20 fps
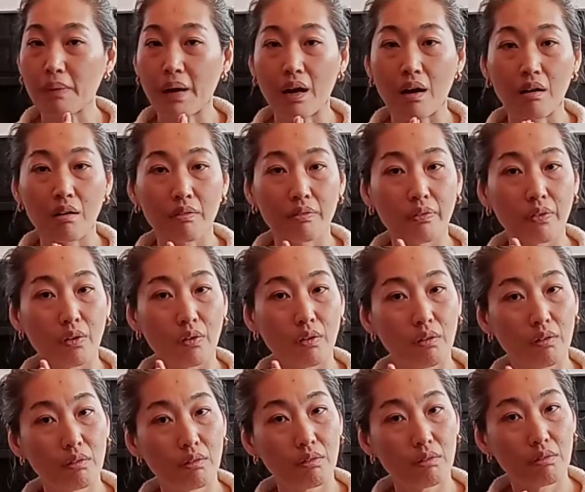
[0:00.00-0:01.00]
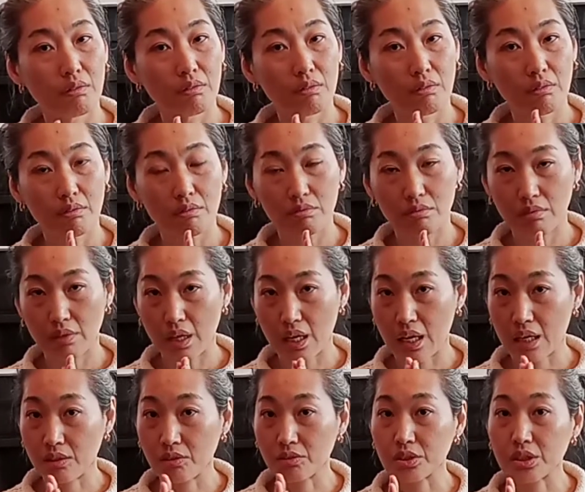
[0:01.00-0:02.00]
powerful
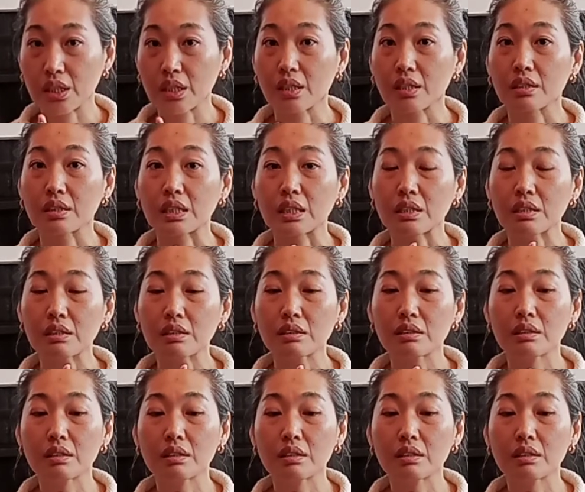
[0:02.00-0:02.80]
energy healing